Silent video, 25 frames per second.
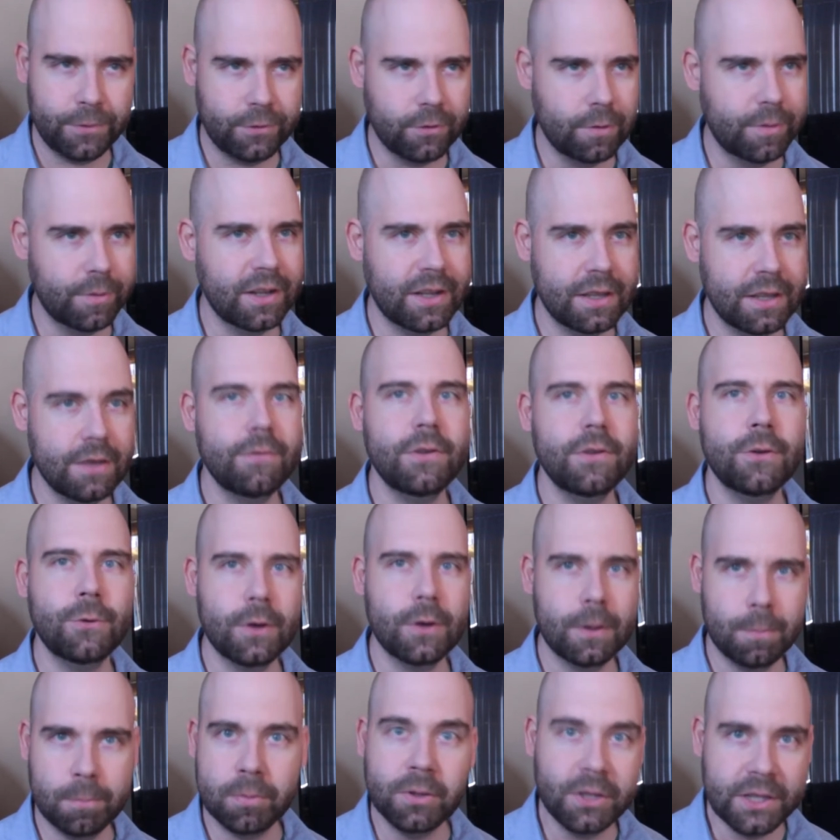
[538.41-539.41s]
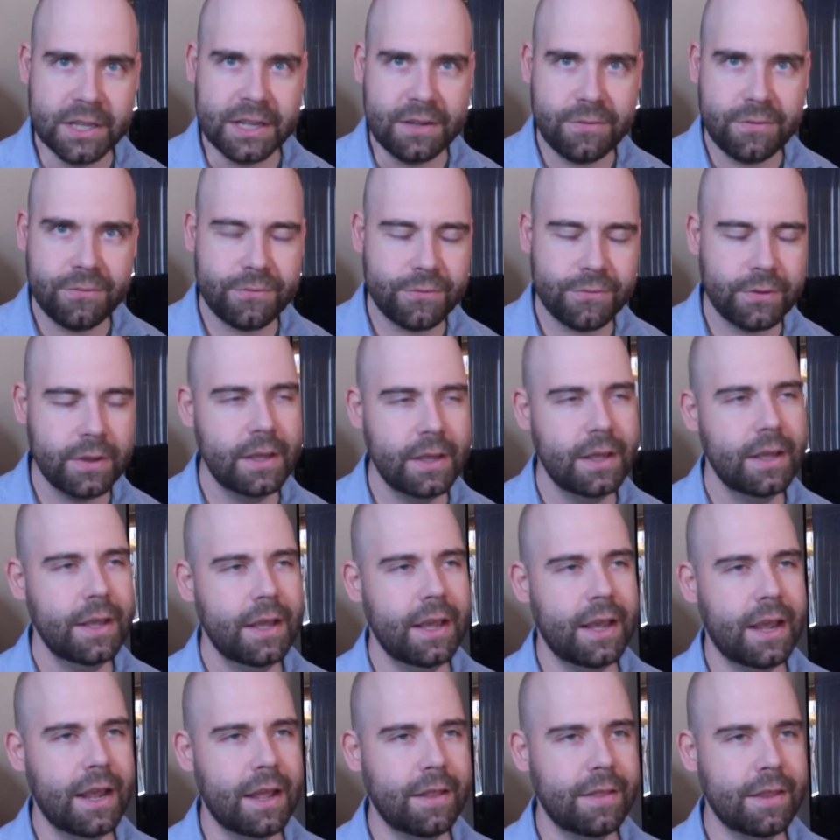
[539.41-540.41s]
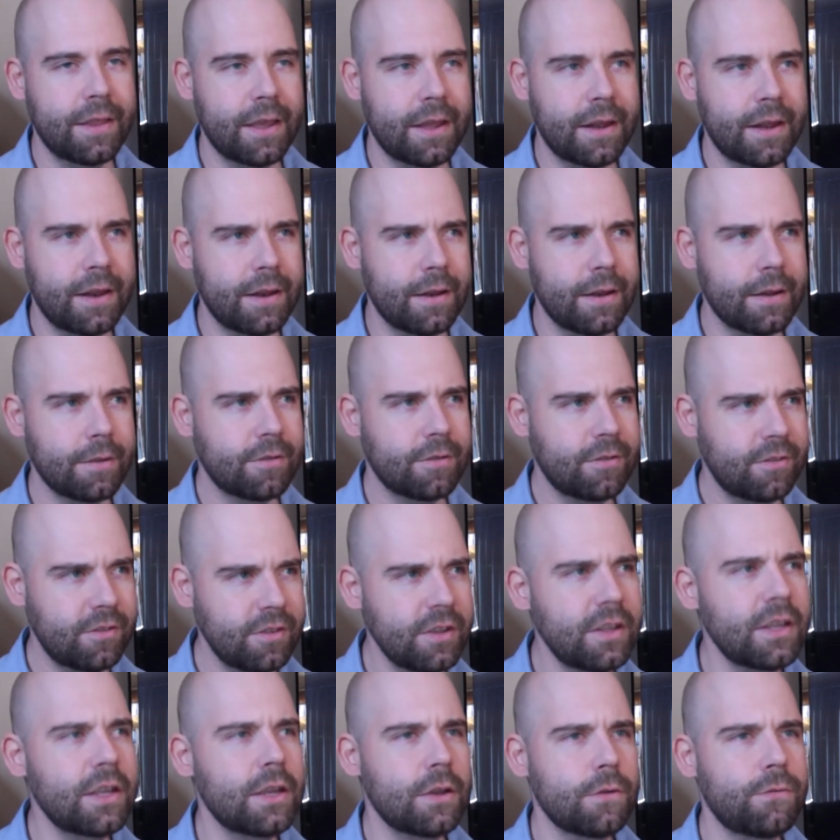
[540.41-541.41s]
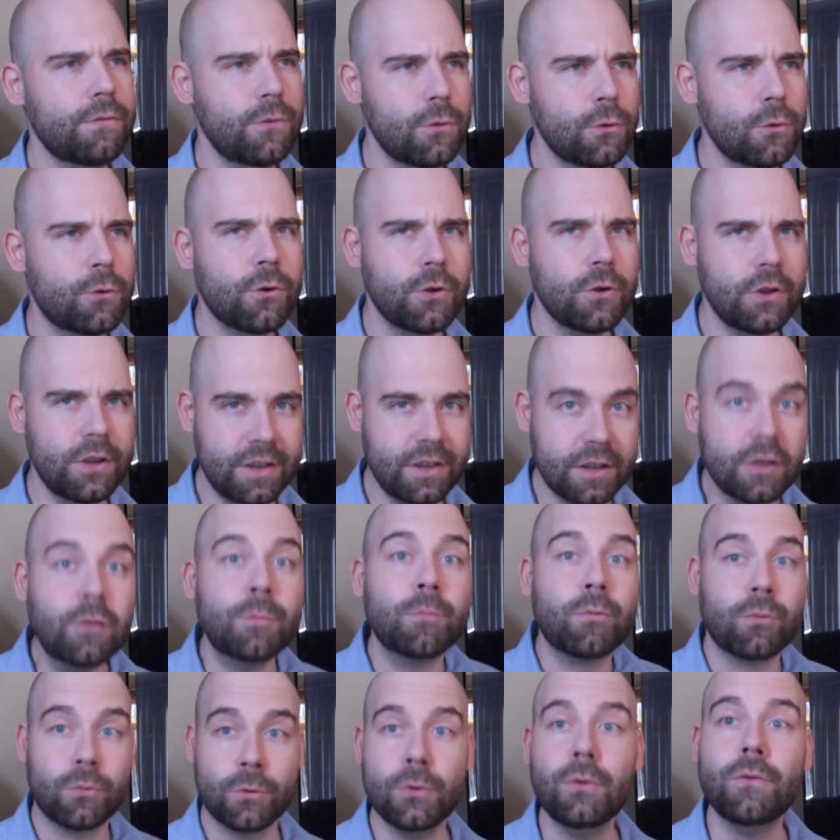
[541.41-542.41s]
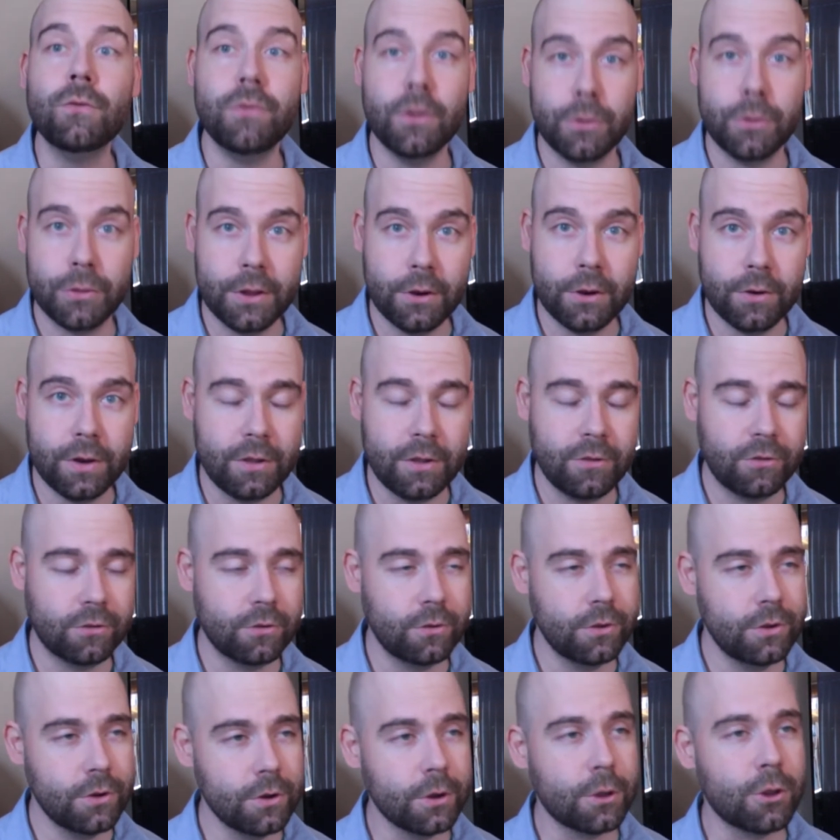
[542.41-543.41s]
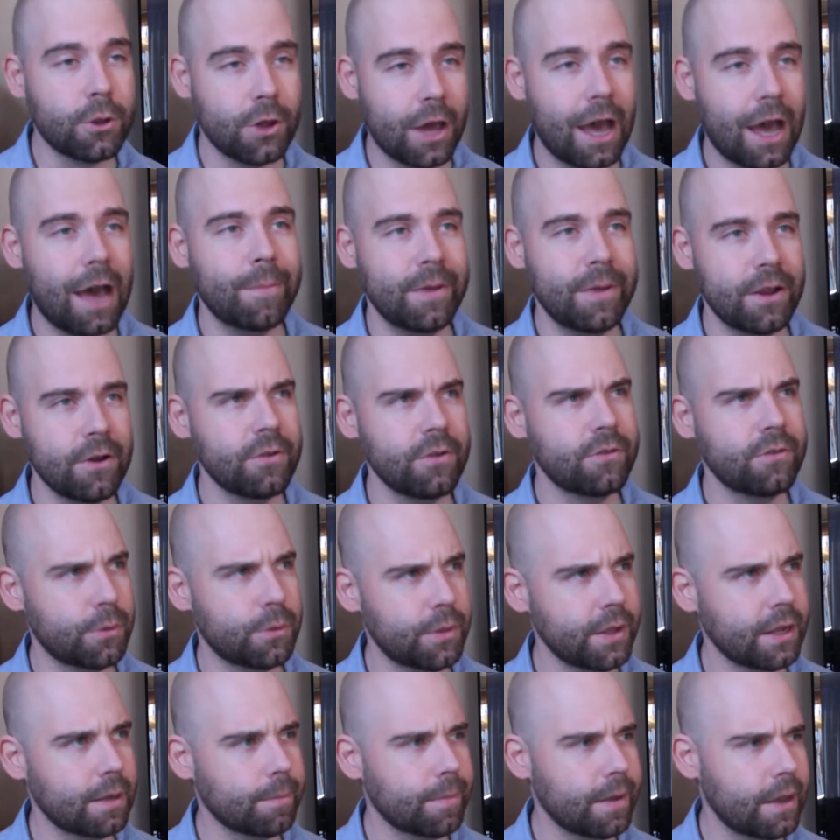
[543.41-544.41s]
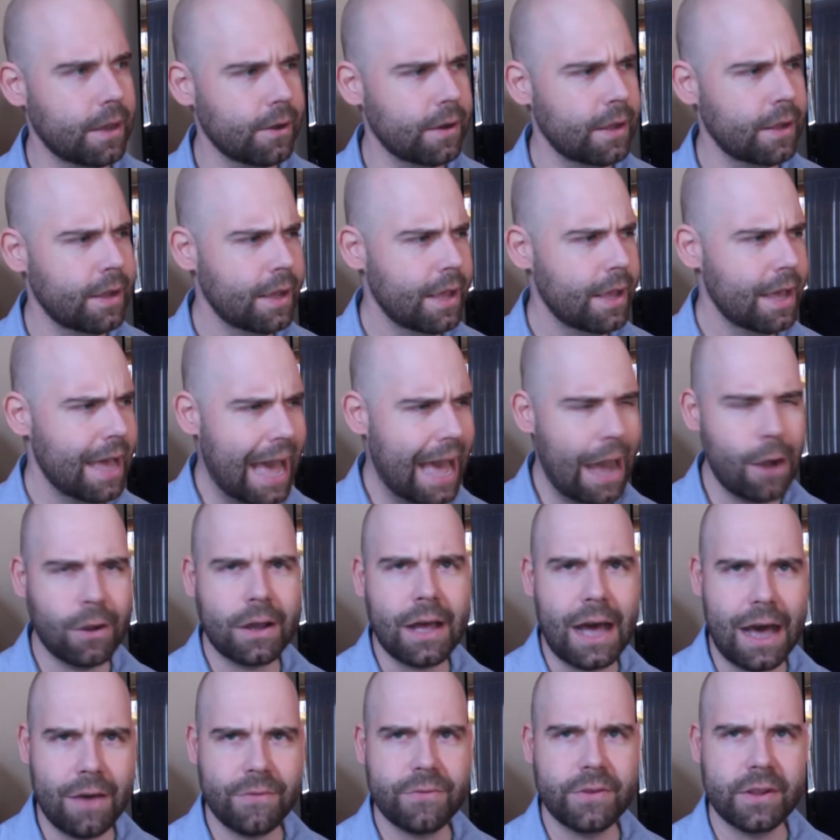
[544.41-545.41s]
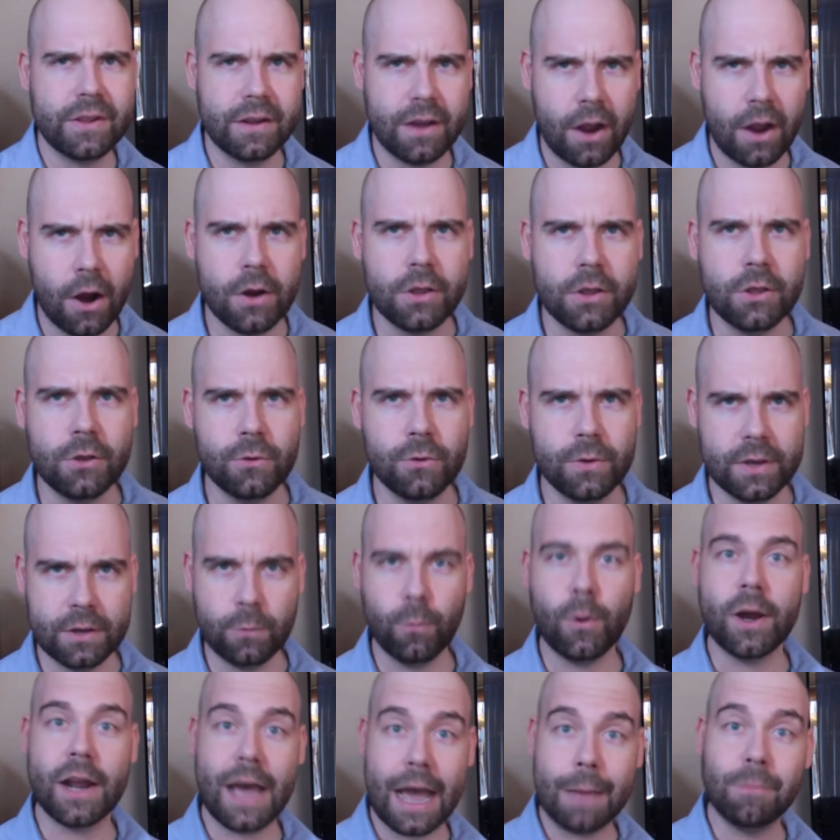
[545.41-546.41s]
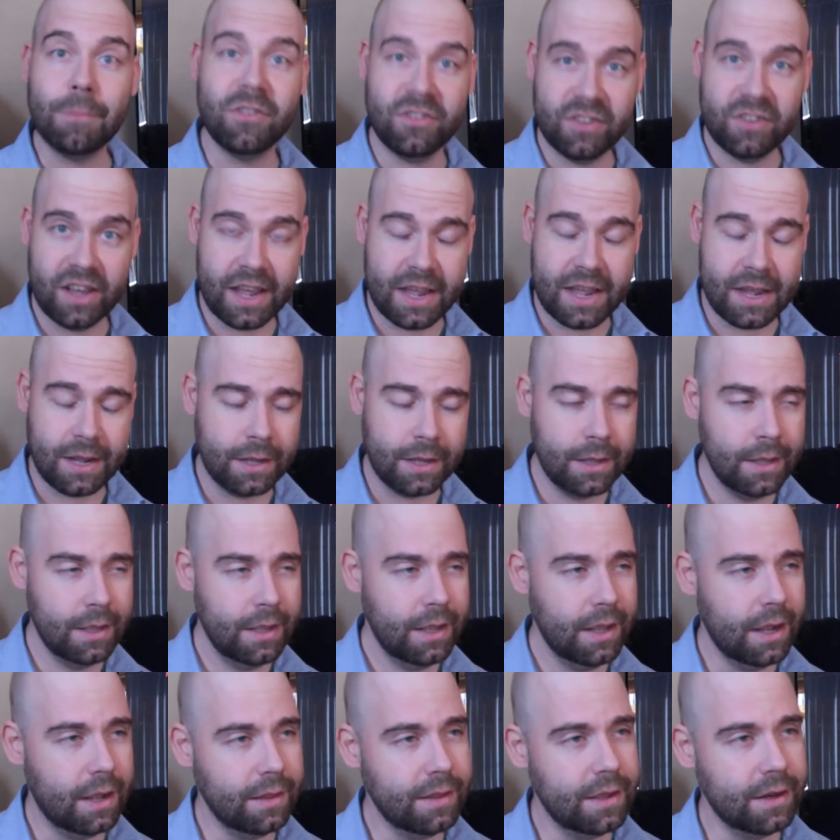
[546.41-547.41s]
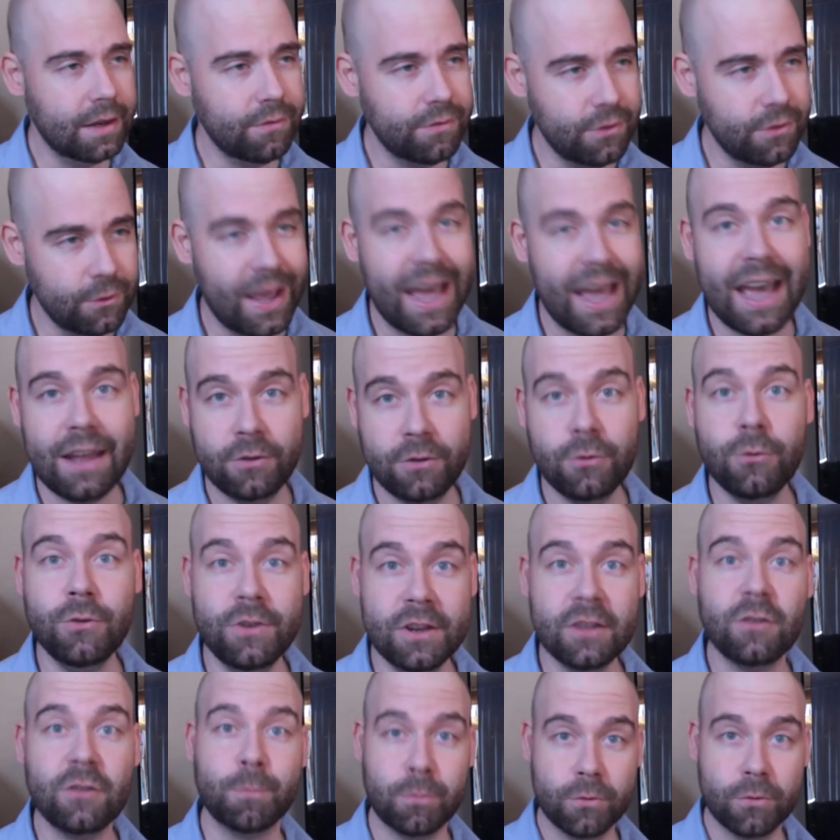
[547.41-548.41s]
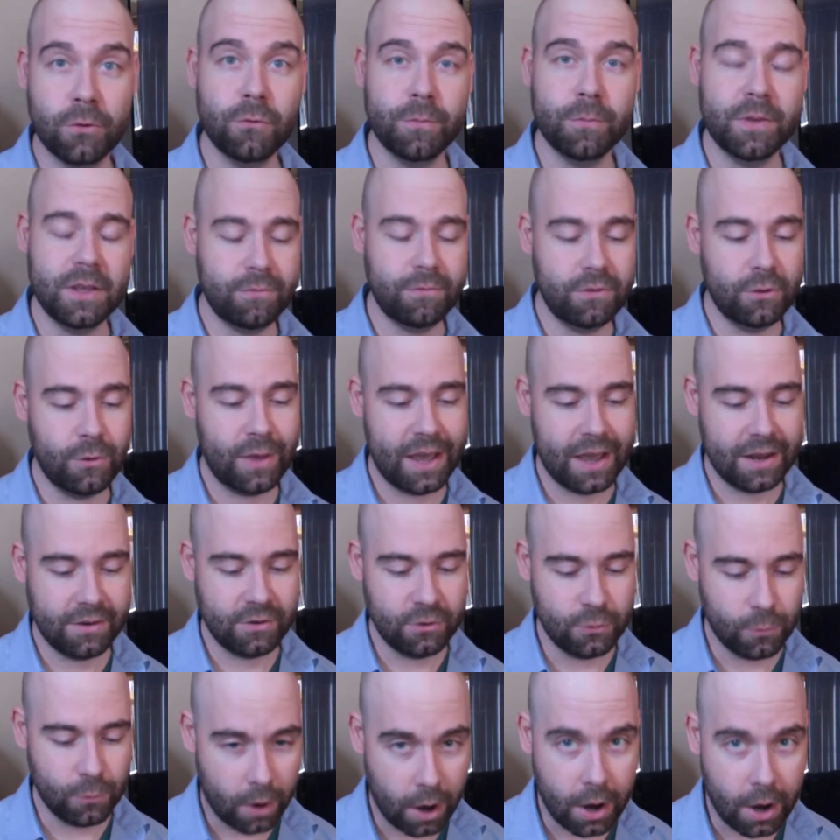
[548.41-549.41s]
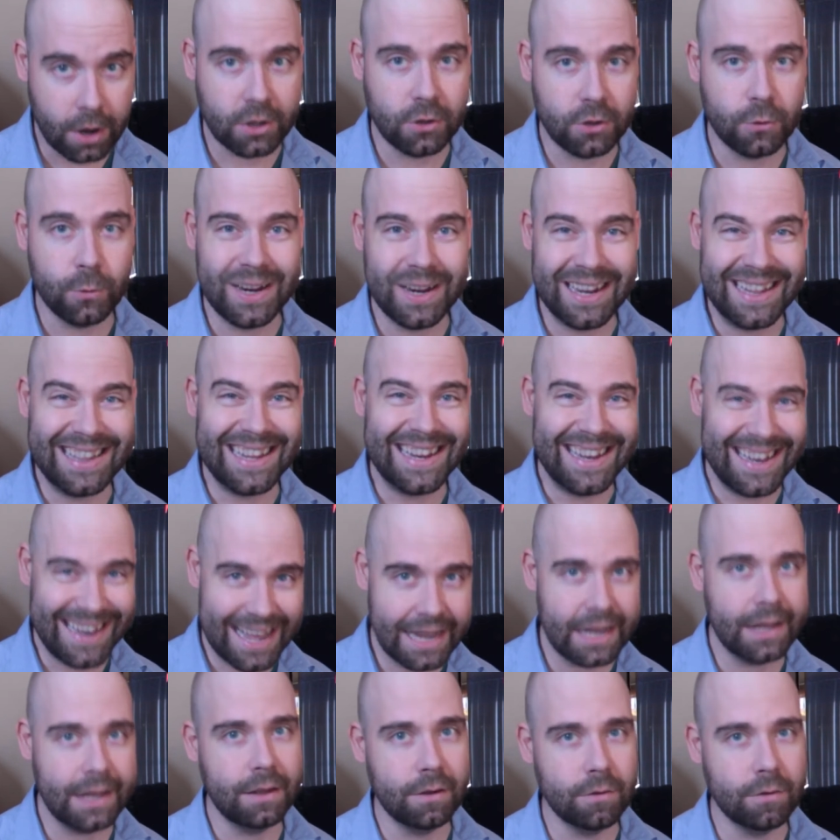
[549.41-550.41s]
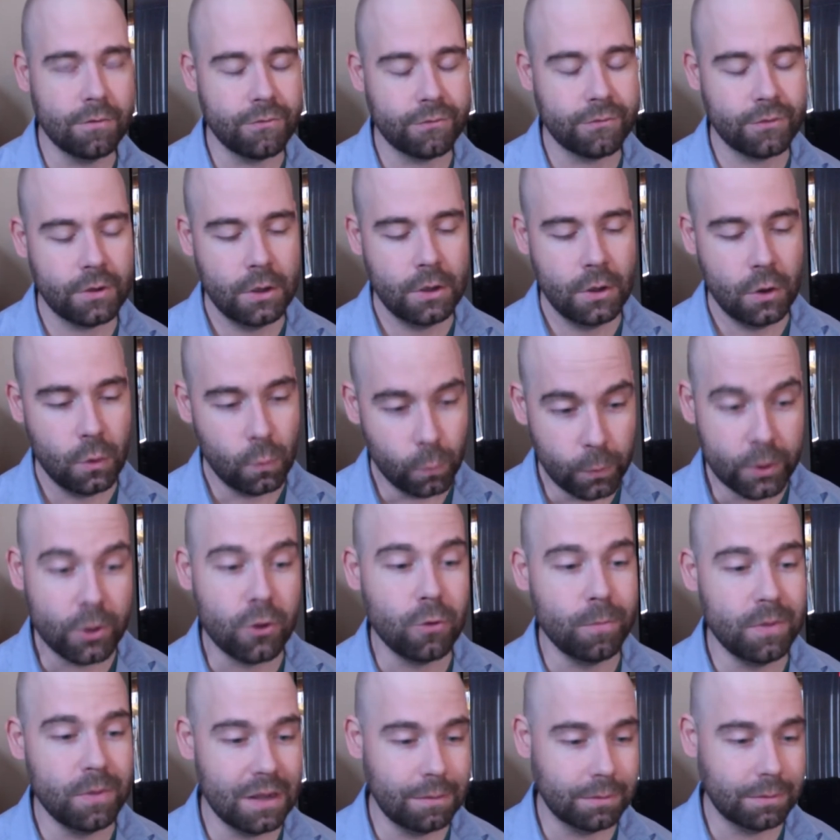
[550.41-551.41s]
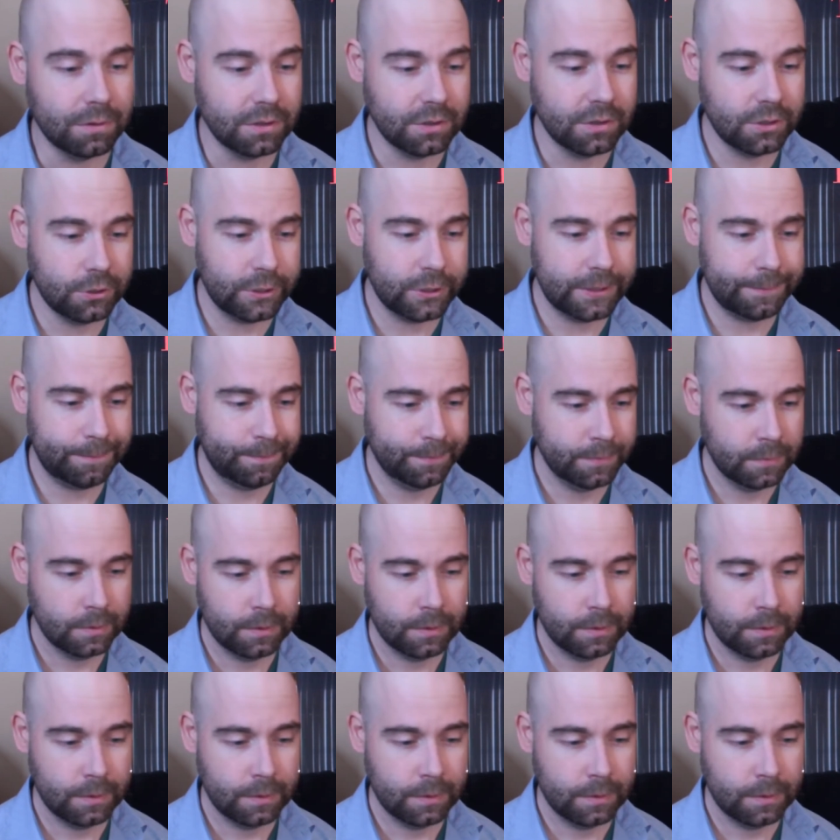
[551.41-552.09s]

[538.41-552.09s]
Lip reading: So I'm going to give you a belief and then see if you could disprove the theory. So your job here think about how confident are you in what I'm saying, and then if you had to disprove me, if you had to argue in the negative, would you be able to do it?